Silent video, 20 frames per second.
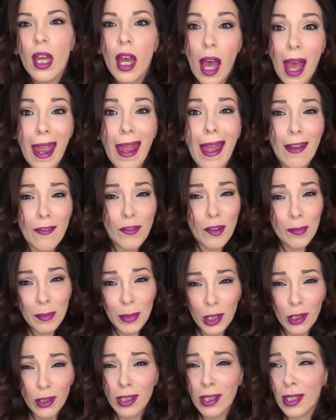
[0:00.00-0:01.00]
I have a
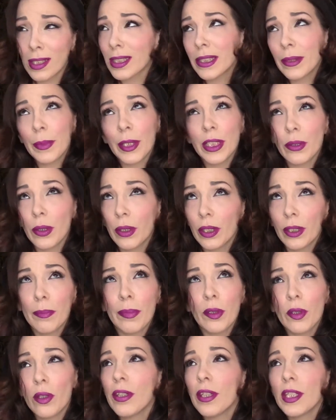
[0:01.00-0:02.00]
mirror next to my toilet bowl.